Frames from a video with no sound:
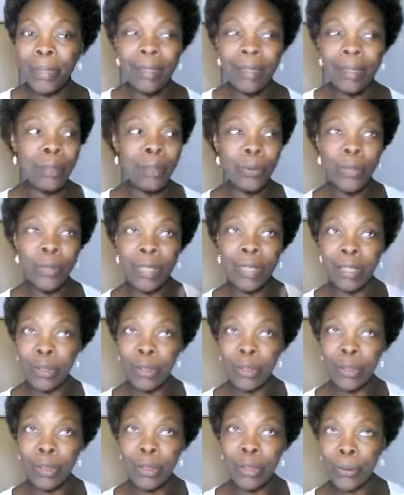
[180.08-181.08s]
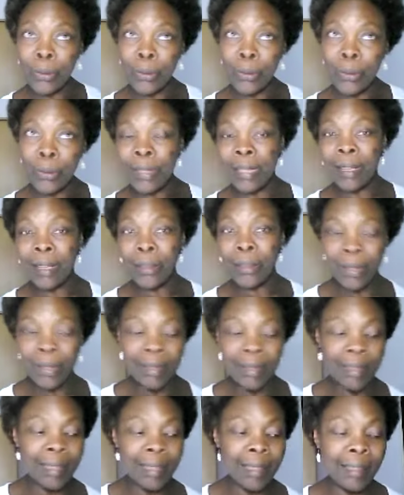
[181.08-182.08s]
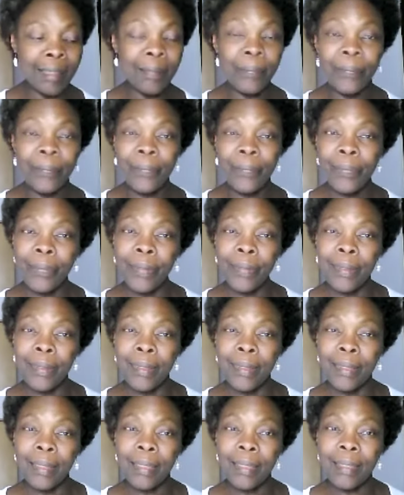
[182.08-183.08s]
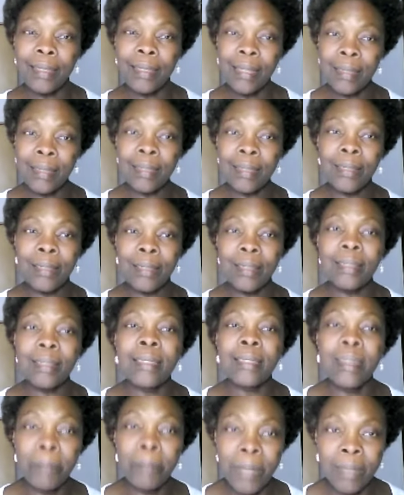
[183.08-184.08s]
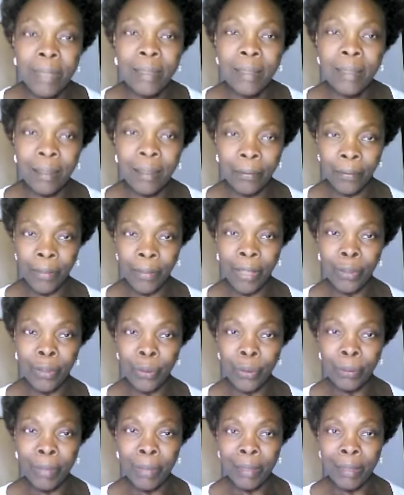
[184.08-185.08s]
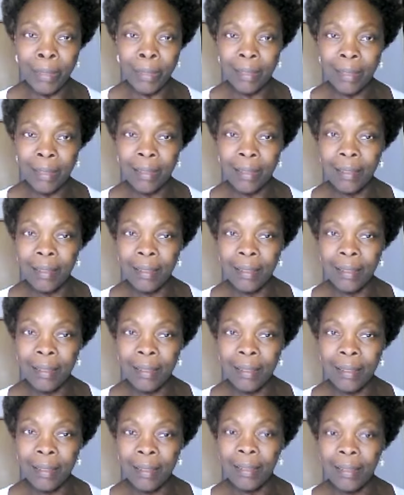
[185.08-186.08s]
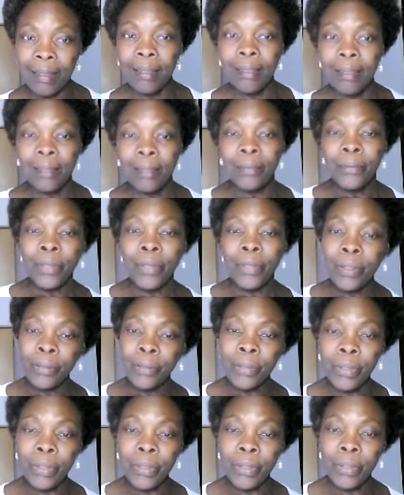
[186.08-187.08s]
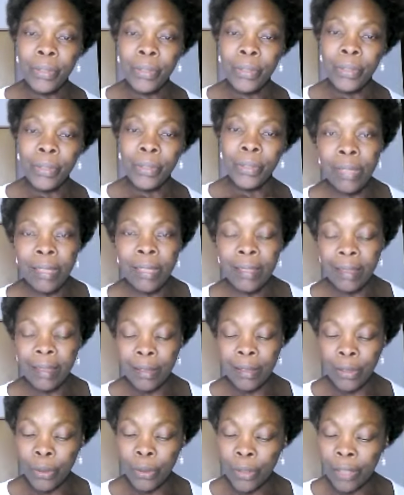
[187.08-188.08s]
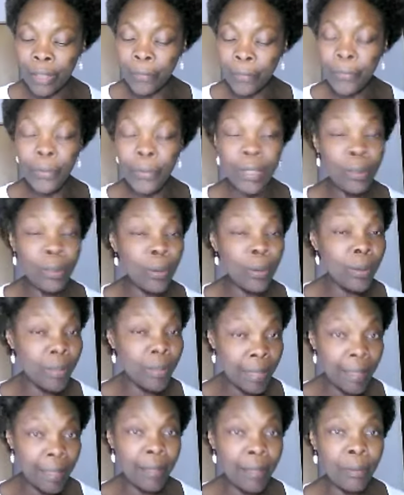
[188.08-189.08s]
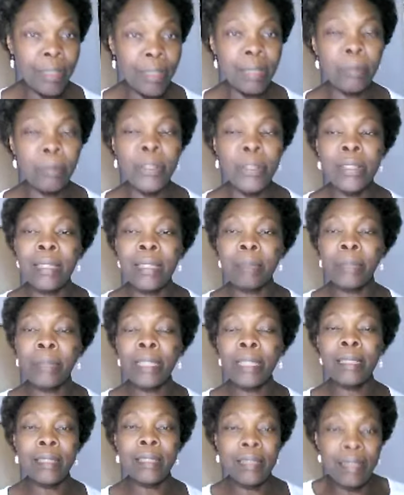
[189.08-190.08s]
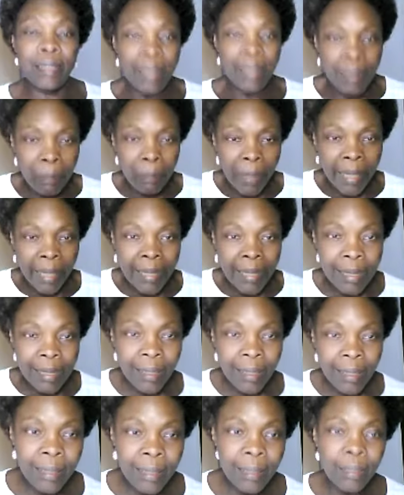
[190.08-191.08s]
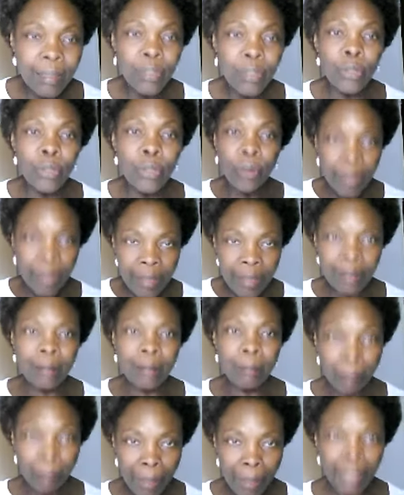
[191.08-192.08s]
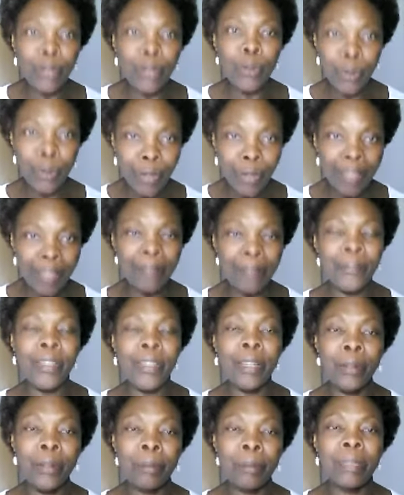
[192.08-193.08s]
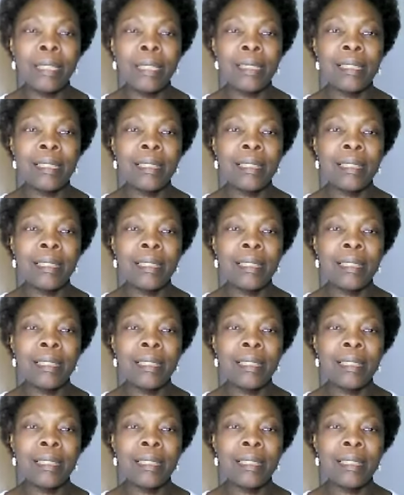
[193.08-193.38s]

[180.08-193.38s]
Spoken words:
that water goes out there, it doesn't damage the environment. Very, very important. And so if we all take responsibility just by starting in your little micro environment